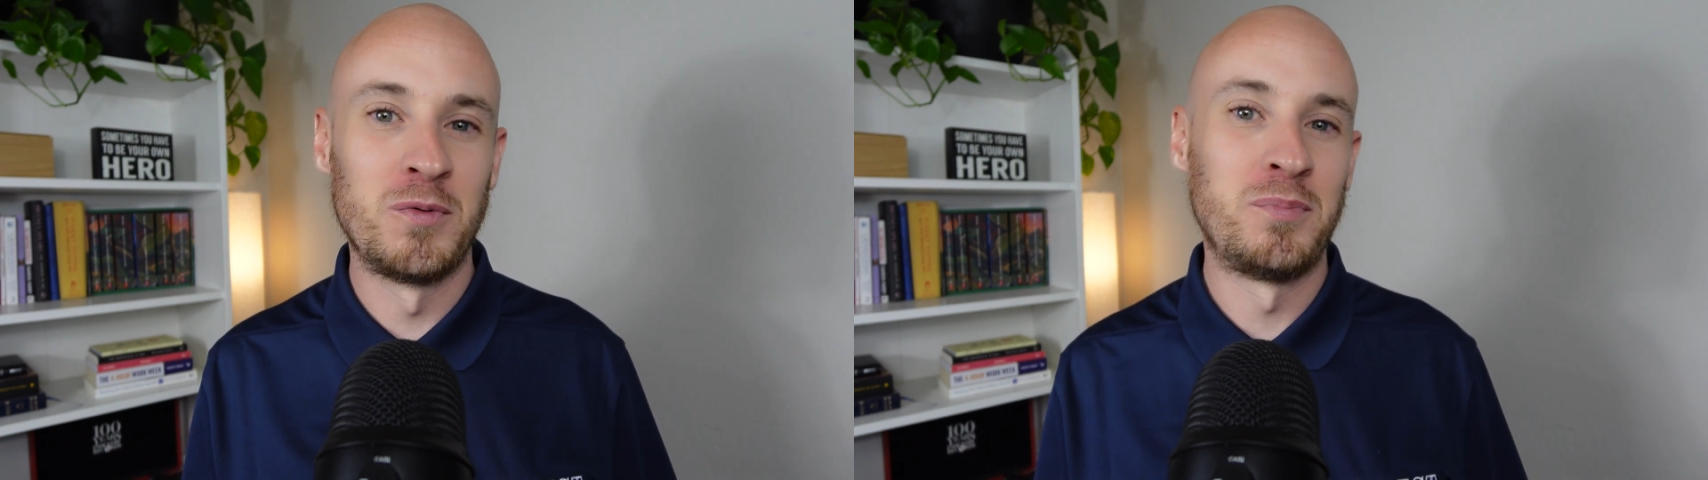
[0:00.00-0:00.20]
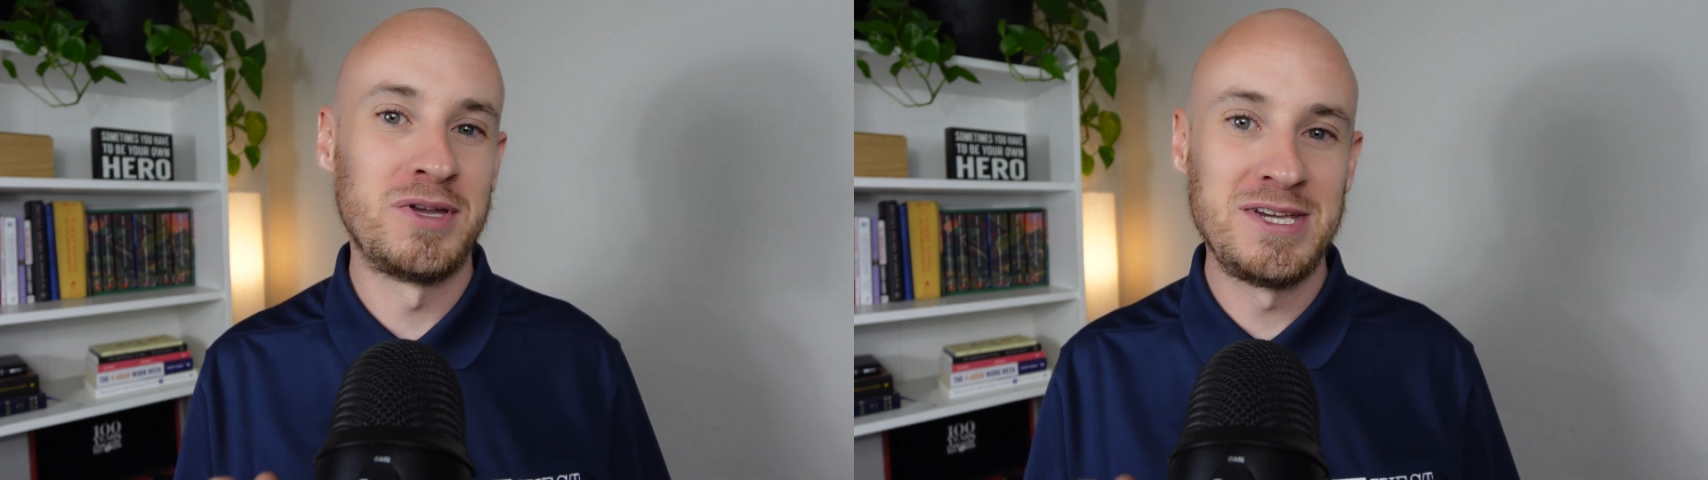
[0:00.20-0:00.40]

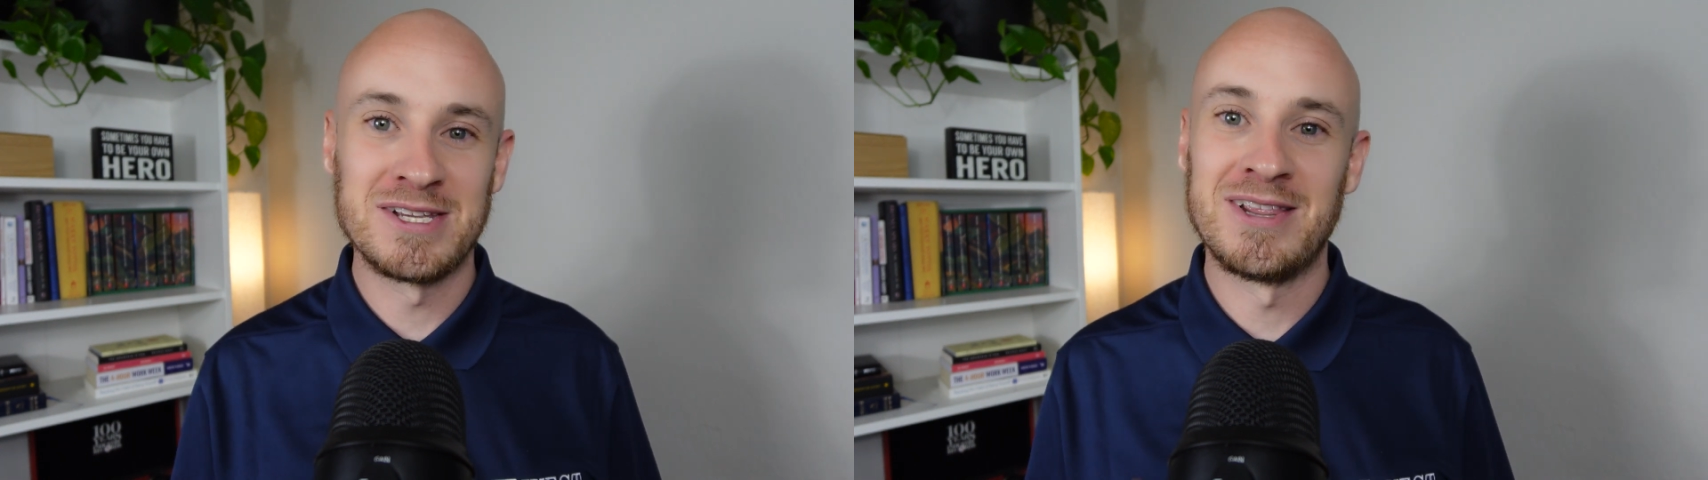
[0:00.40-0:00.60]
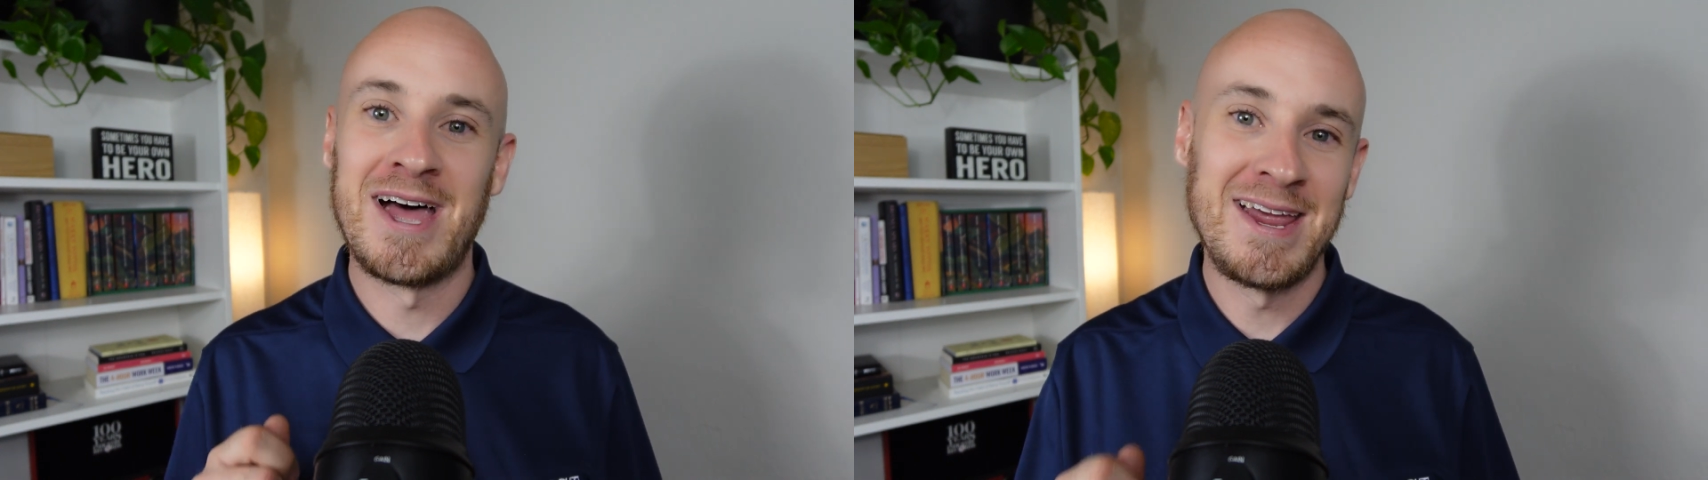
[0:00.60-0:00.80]
please
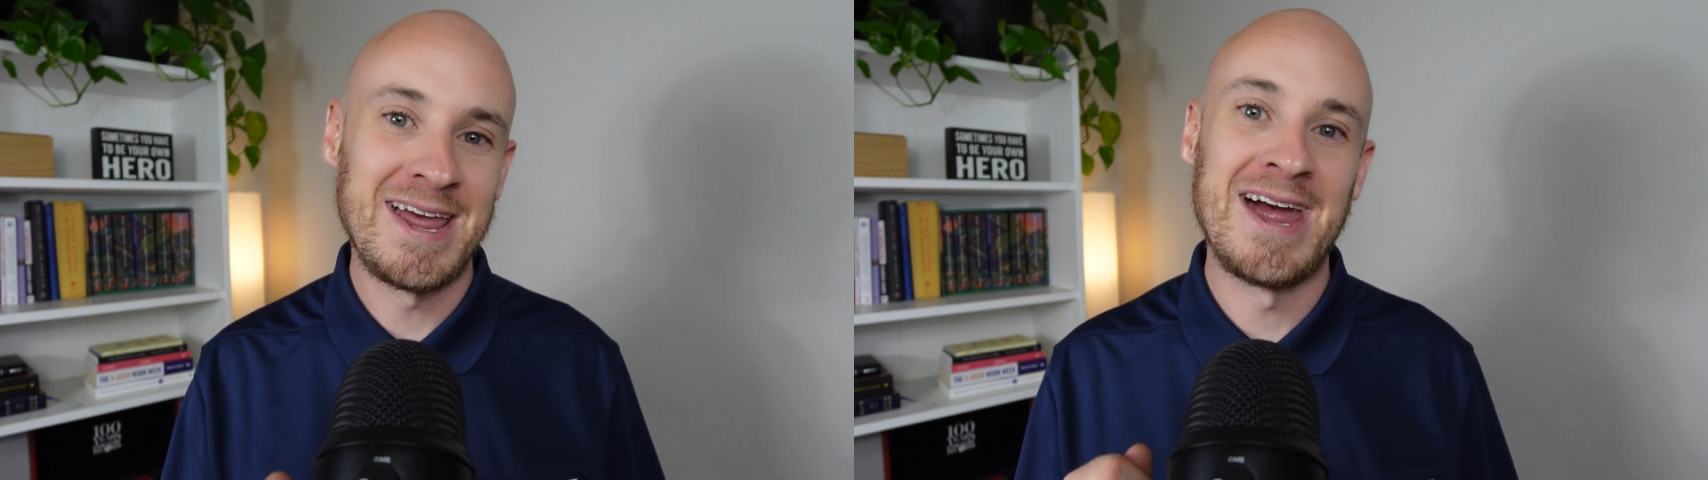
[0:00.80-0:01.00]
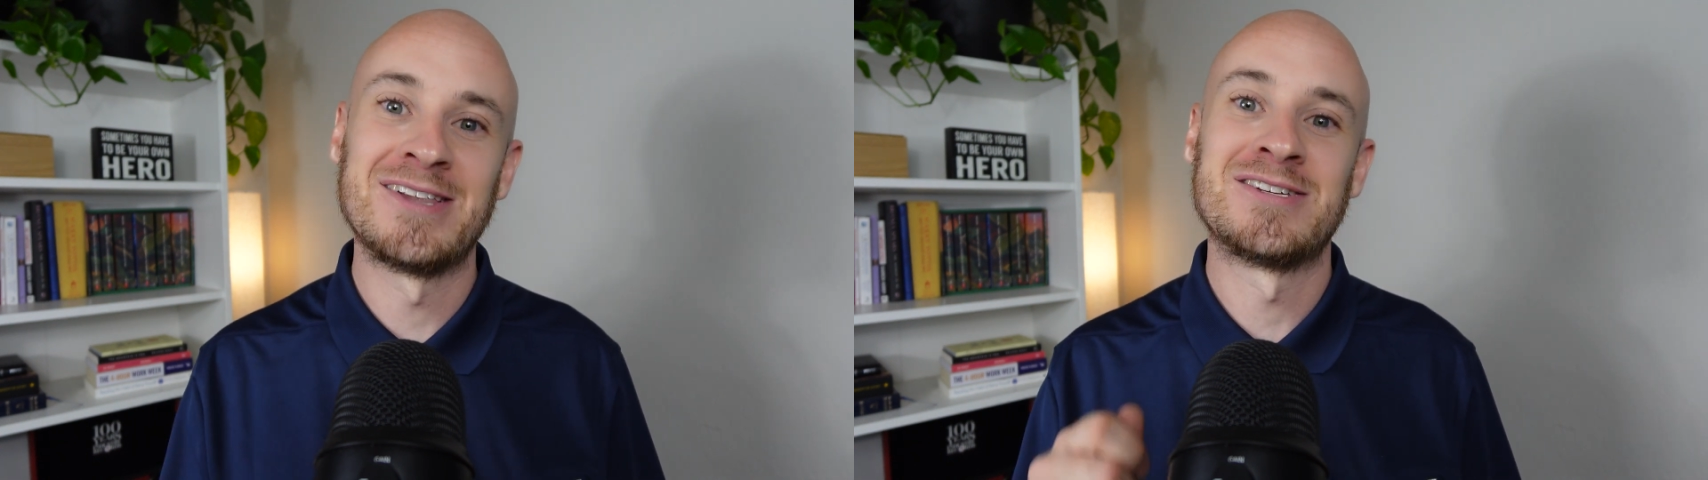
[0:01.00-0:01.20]
like
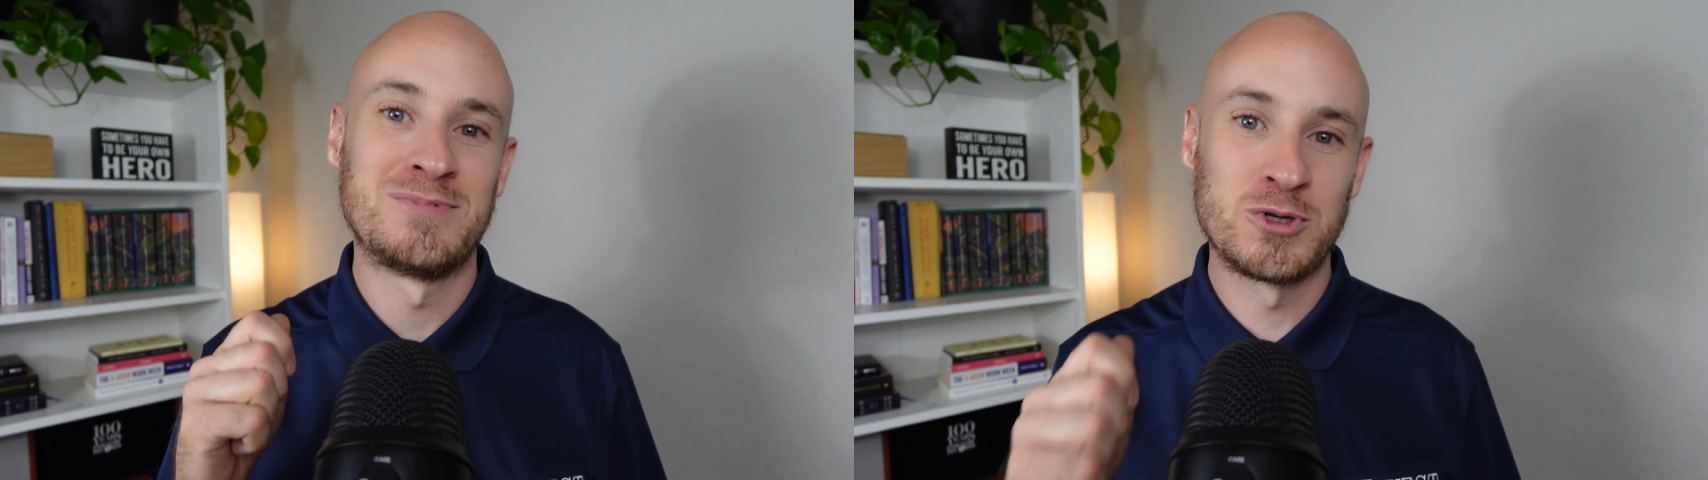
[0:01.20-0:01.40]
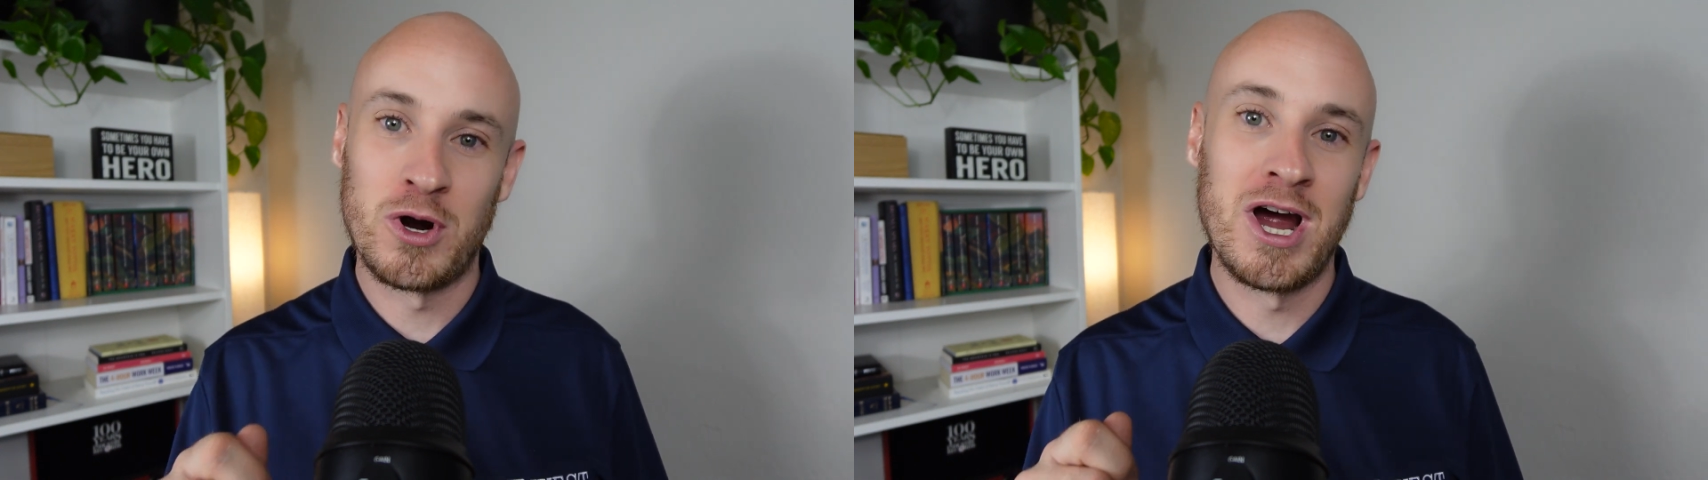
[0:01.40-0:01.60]
and
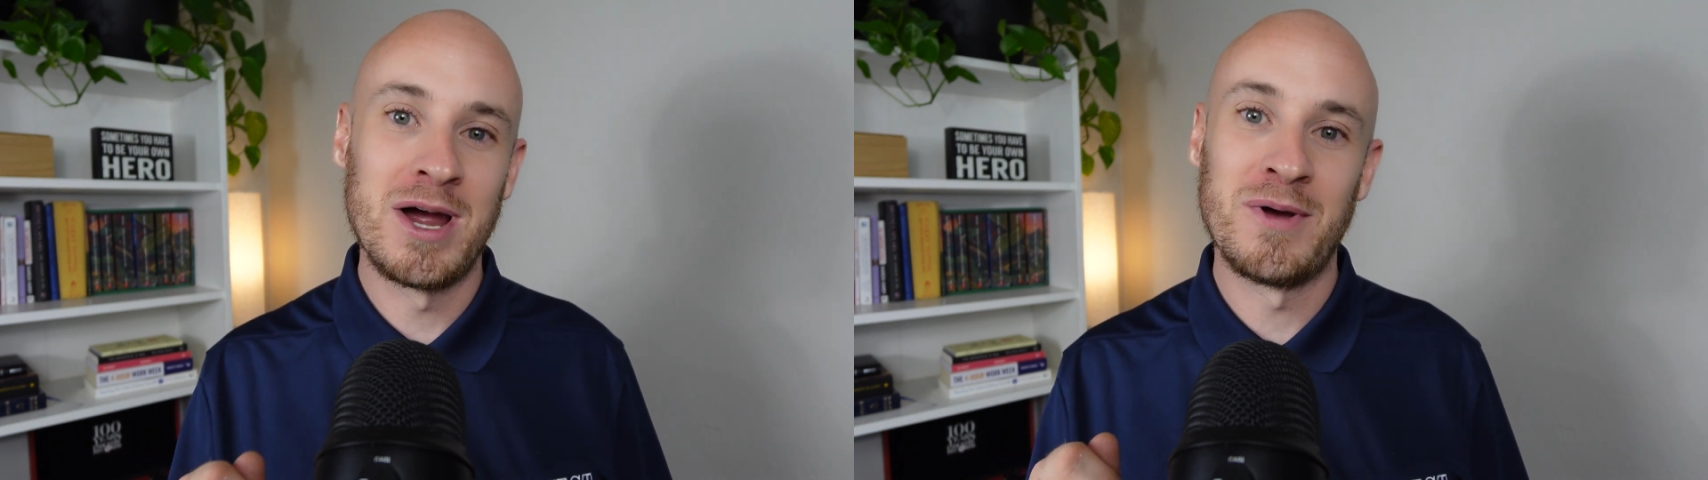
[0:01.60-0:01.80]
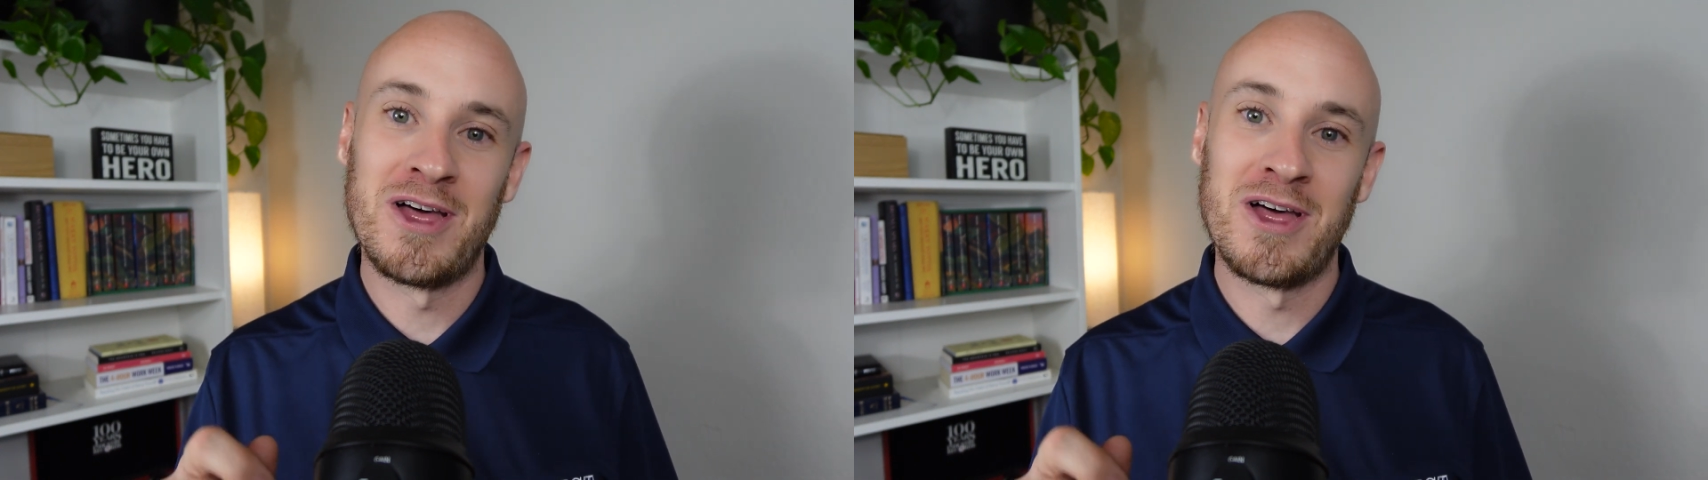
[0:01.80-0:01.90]
subscribe.